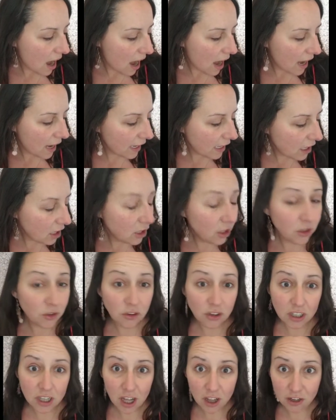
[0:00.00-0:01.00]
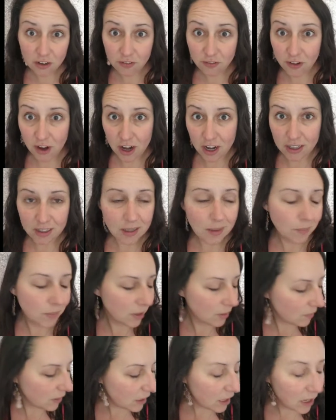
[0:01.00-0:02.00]
I use the color Fawn. I'm
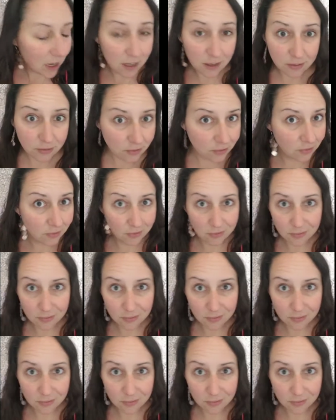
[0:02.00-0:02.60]
going to be kind of